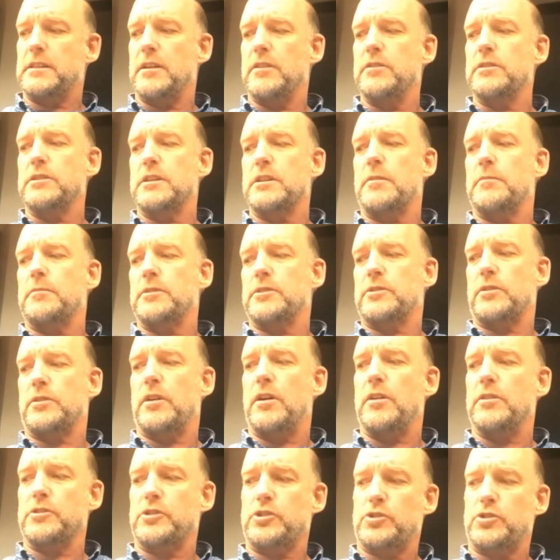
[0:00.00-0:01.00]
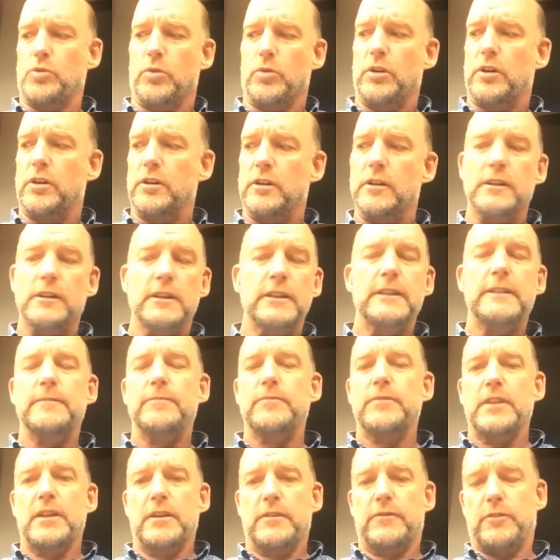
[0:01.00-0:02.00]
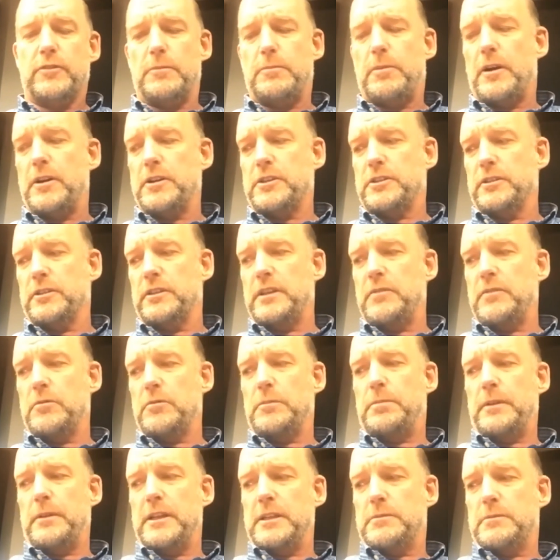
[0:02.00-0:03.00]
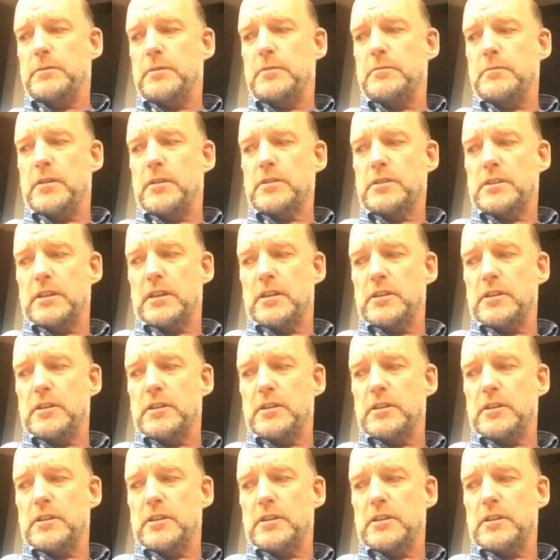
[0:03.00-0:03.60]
Those numbers are all shorter for partial knee replacement. Most